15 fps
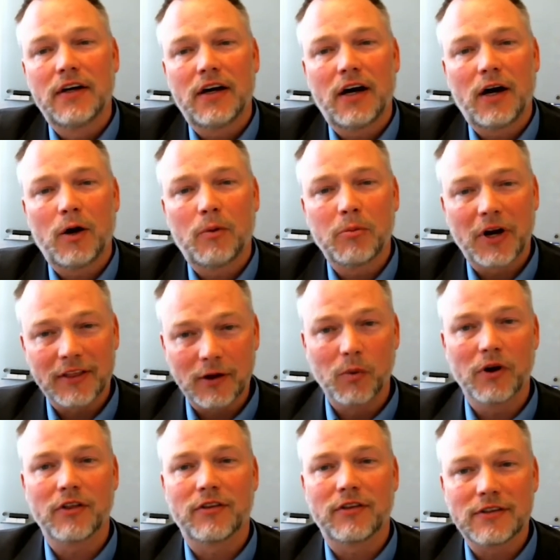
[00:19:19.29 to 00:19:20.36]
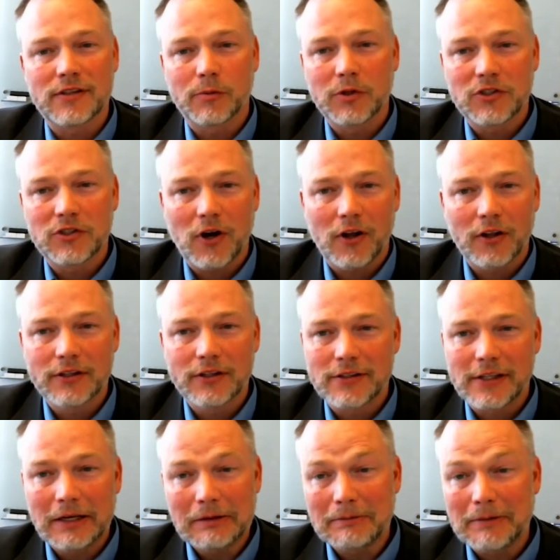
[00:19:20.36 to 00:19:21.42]
But I think one of the things that we saw is
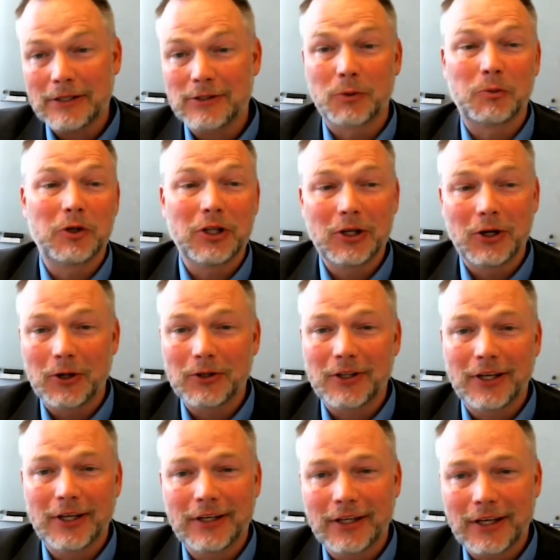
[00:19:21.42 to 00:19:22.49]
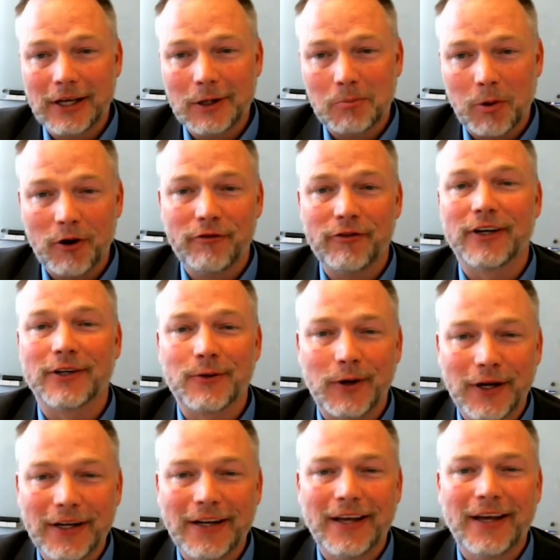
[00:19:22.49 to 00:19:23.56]
that that's a really hard thing to get perfect,
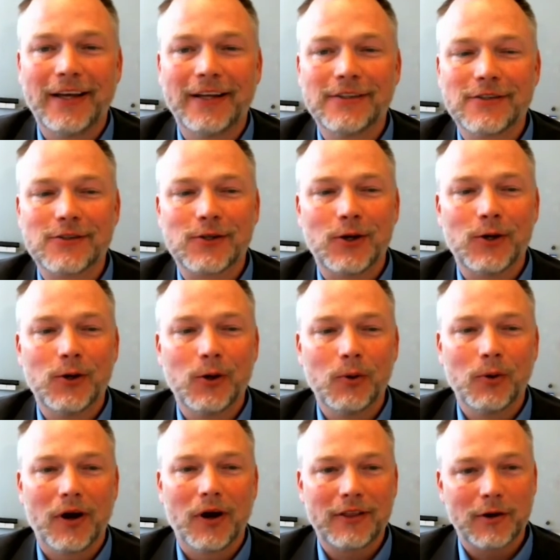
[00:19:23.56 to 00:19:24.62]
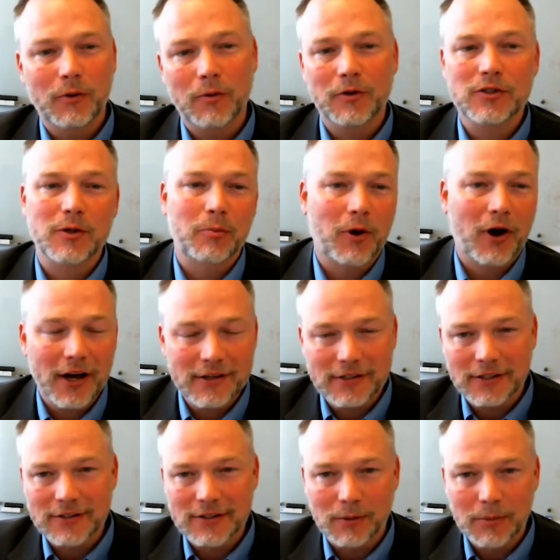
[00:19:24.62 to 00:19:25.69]
right? And so I think we were surprised
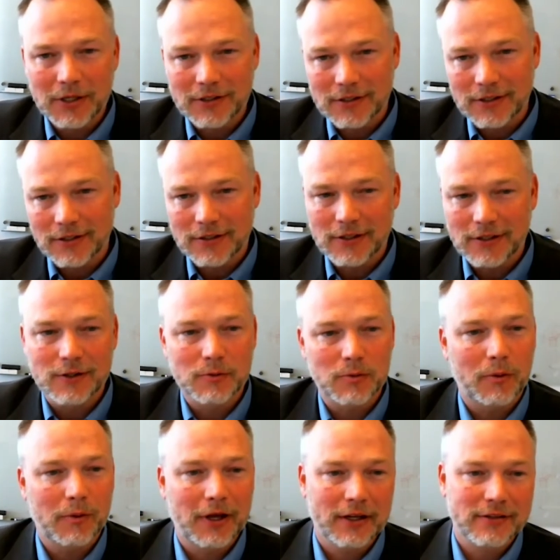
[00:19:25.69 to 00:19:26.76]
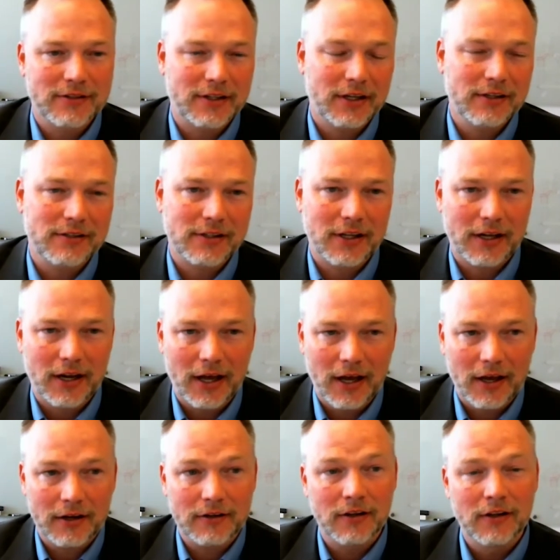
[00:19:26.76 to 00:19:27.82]
in some instances where we had states that
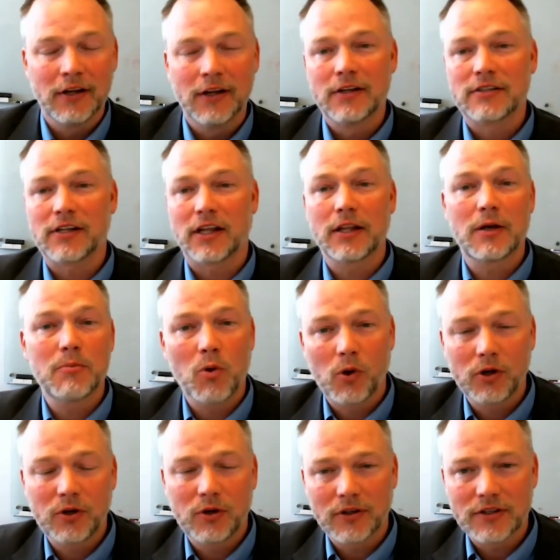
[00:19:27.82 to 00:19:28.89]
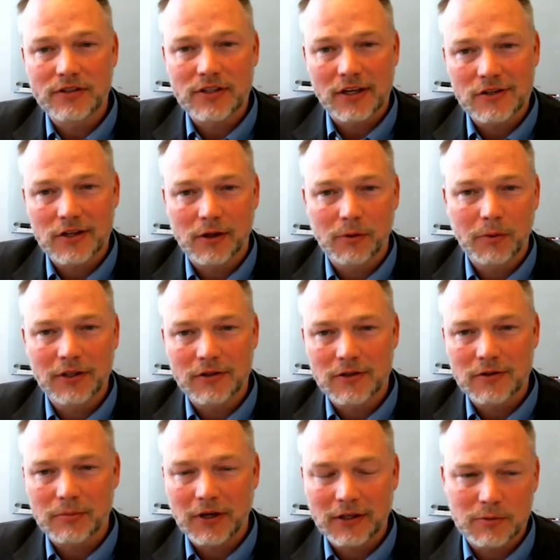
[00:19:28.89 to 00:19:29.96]
had slightly more utilization than we
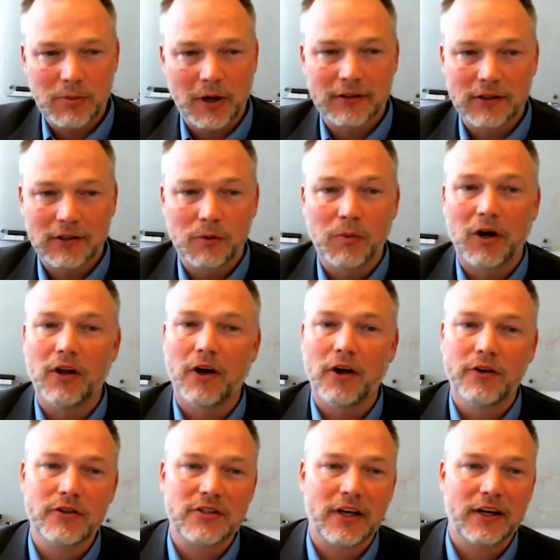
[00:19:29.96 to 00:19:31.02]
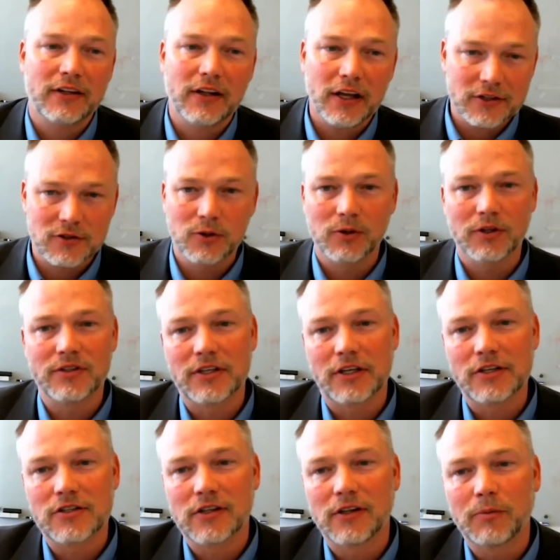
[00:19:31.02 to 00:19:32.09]
expected, while others had less
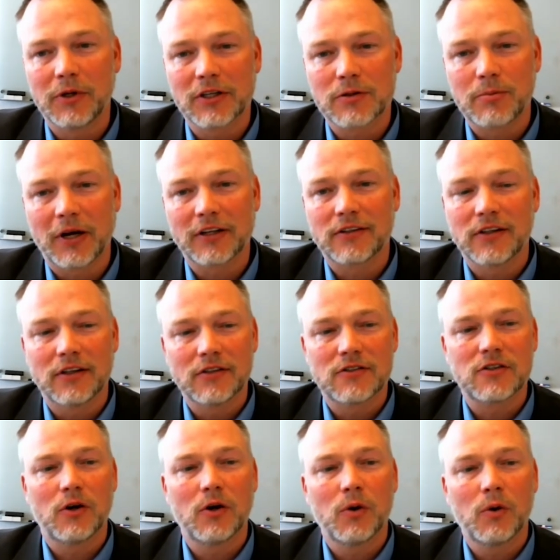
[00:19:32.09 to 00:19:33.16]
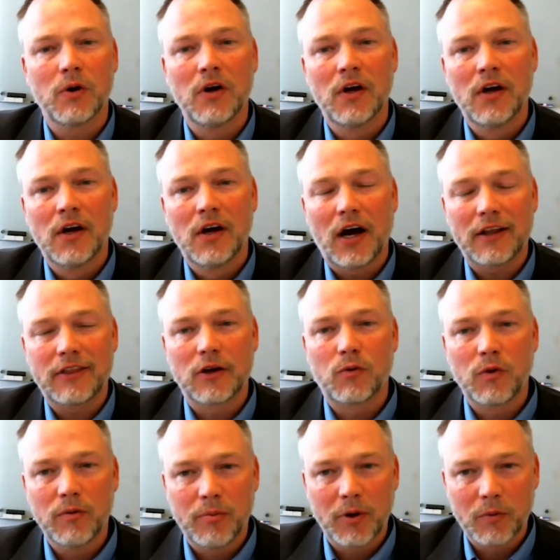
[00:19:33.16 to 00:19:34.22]
utilization than we expected. And so I think
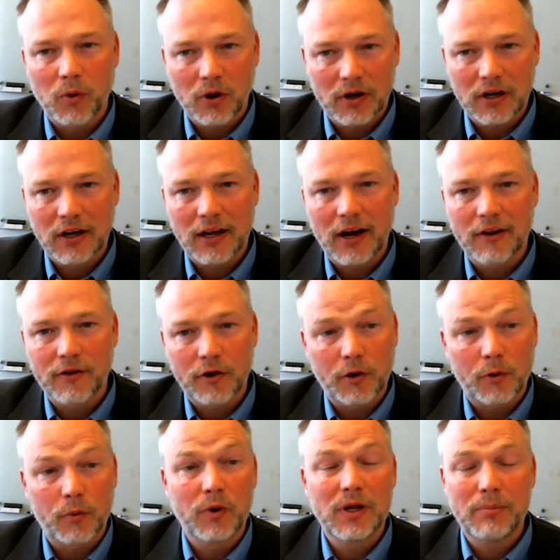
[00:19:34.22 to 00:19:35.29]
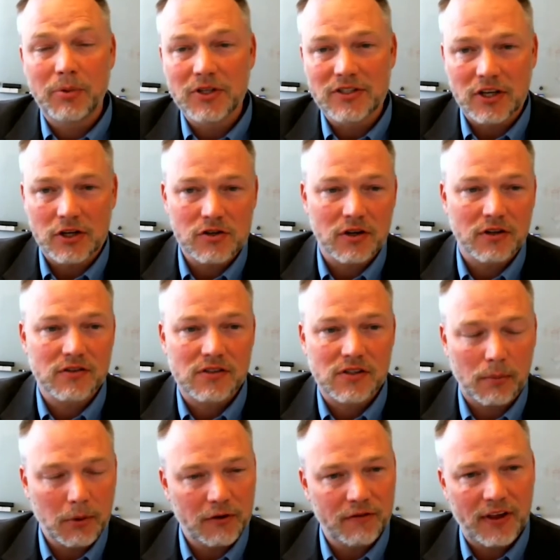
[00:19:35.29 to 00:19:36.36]
we've been working together to reposition some
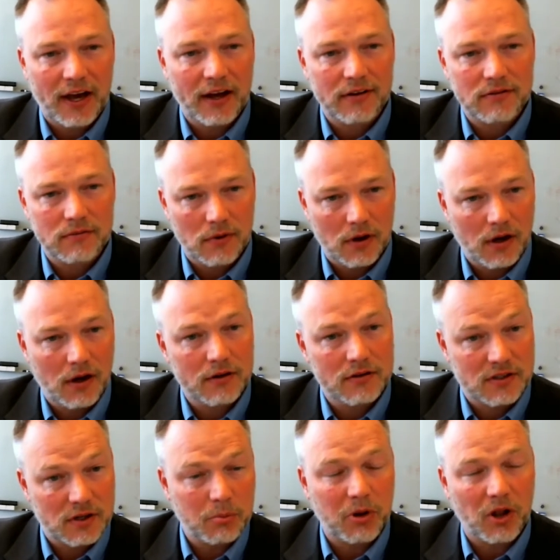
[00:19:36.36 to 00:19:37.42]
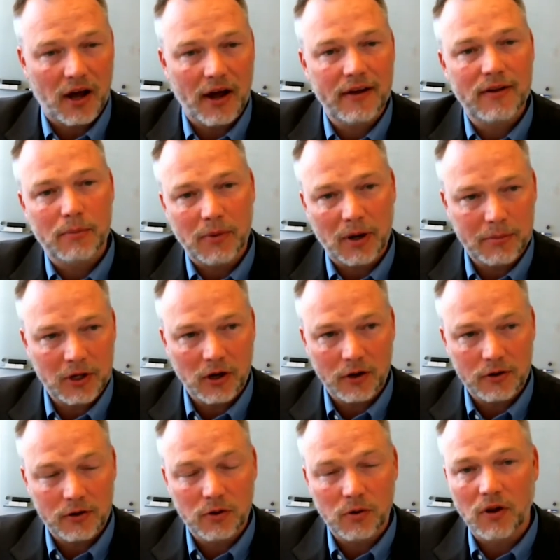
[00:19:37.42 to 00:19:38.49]
of that supply that might be
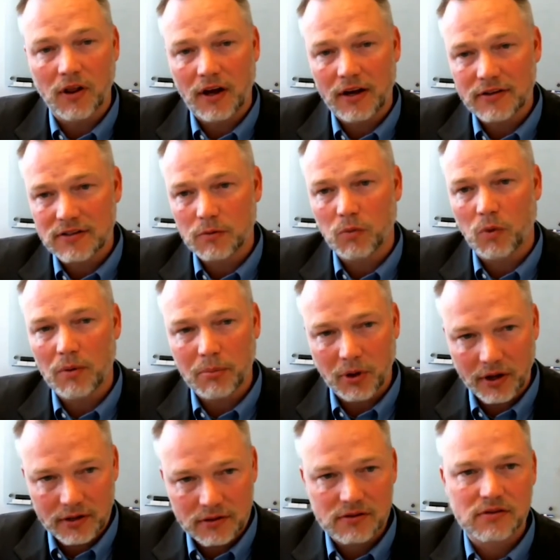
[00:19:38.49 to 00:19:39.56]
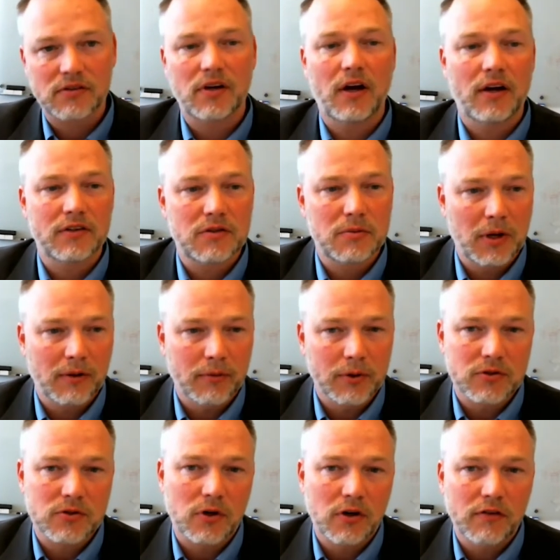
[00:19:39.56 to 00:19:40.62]
underutilized in one place to be able to
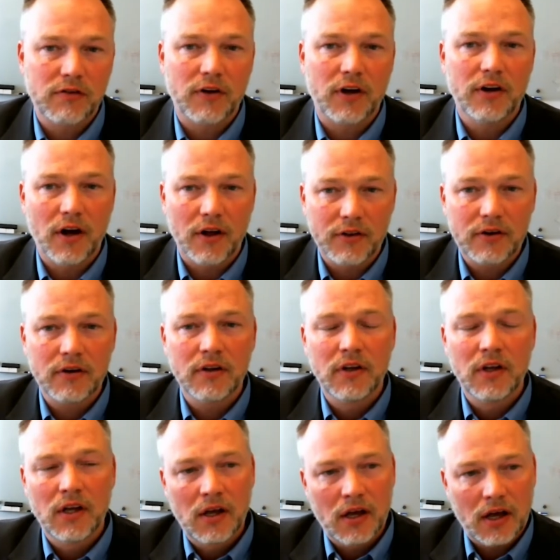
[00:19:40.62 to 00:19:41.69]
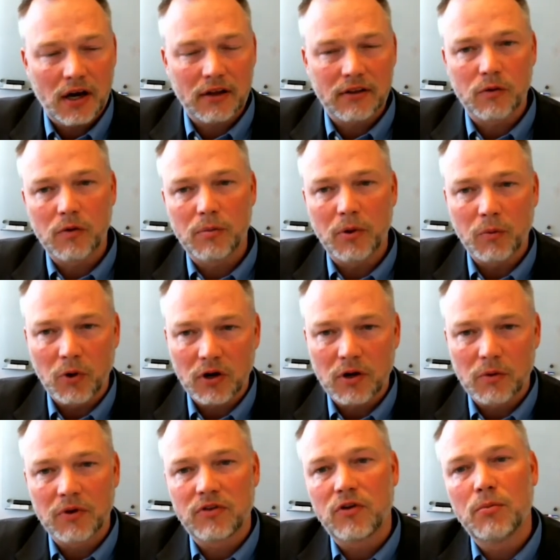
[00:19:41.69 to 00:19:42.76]
serve another, And I think we've been working
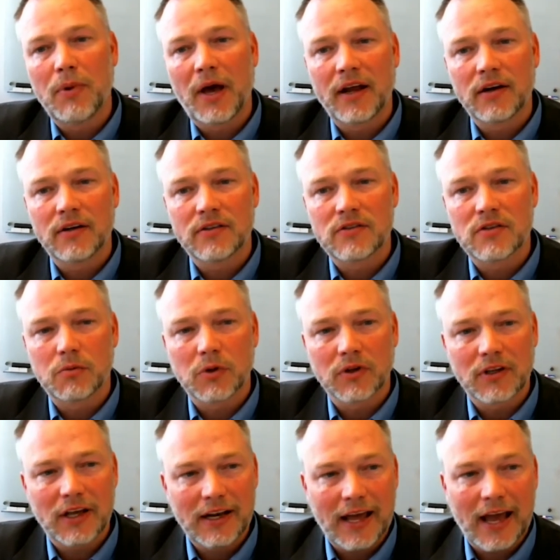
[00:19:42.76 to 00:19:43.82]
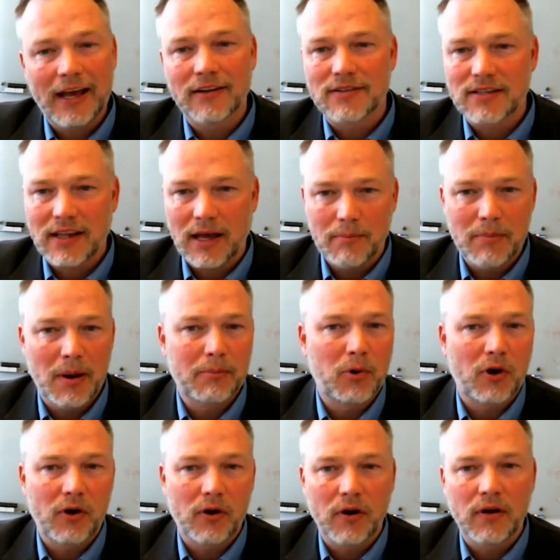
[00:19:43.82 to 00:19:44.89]
with Humana to really enhance that
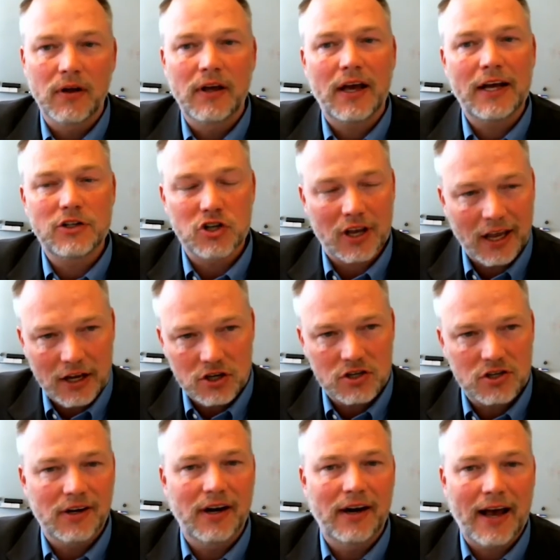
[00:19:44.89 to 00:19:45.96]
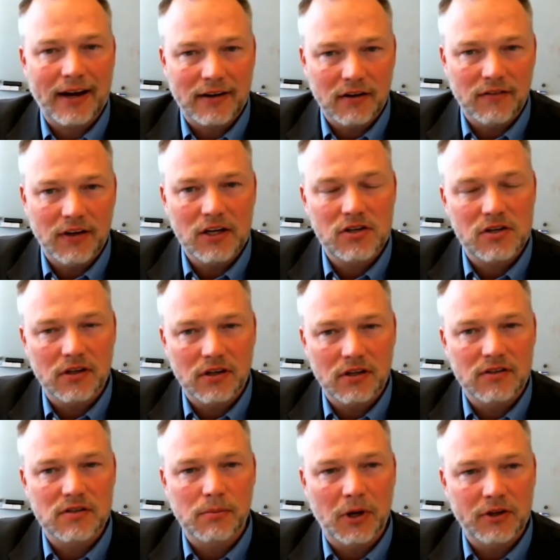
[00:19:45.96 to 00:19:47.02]
member education and activation in
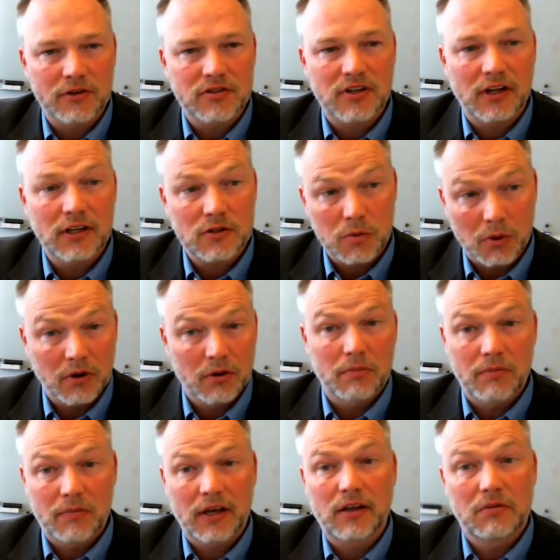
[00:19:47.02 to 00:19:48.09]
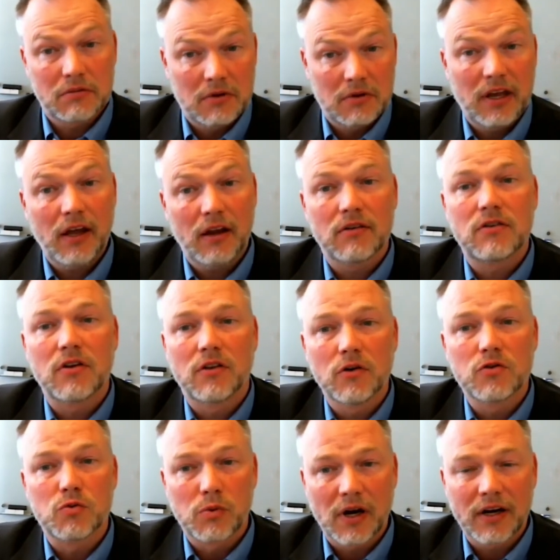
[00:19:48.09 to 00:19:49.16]
some other states where they can get to
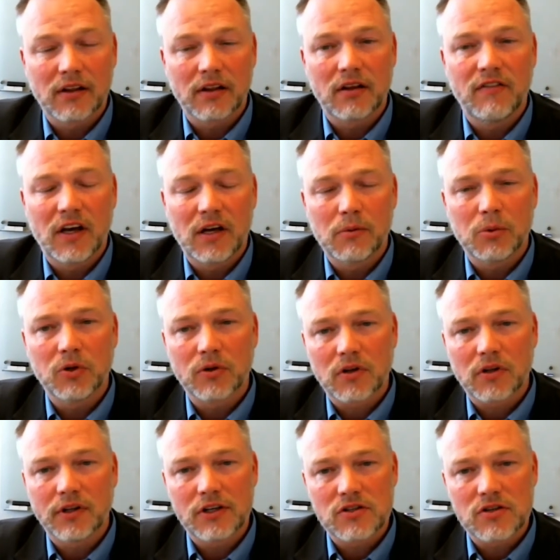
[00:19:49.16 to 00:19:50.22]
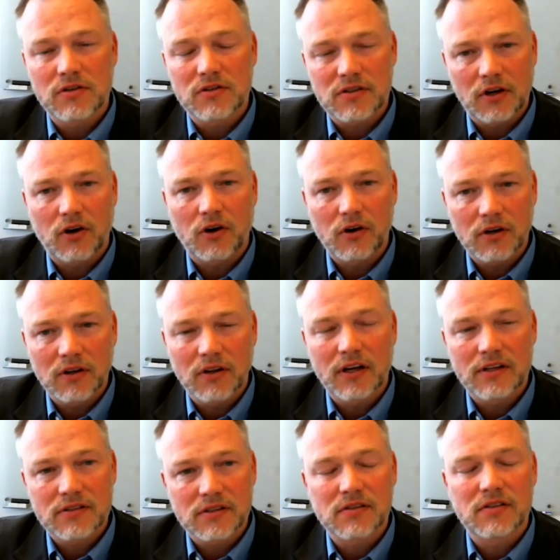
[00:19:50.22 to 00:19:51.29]
those readily available clinicians that are already
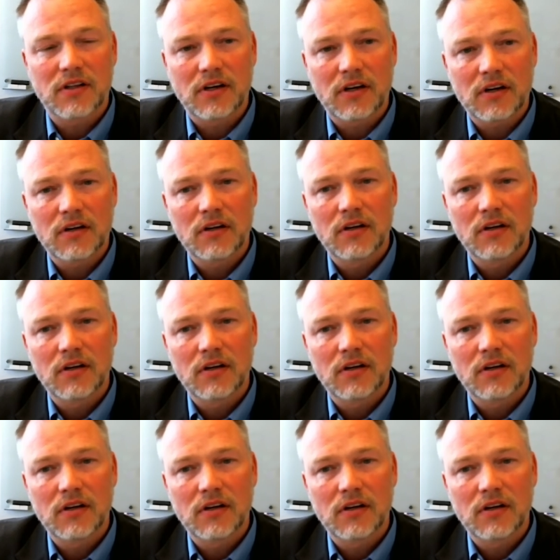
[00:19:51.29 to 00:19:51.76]
licensed there.